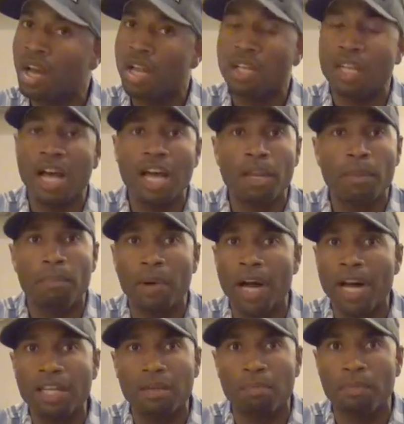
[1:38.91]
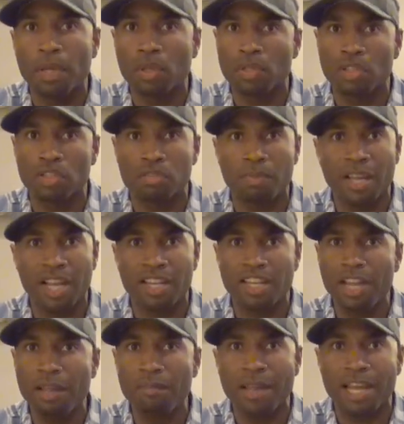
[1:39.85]
A lot of bodybuilders, man,
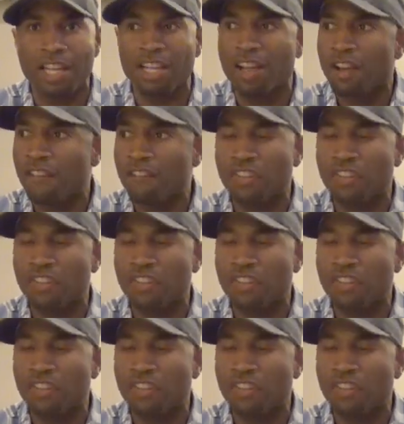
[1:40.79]
they may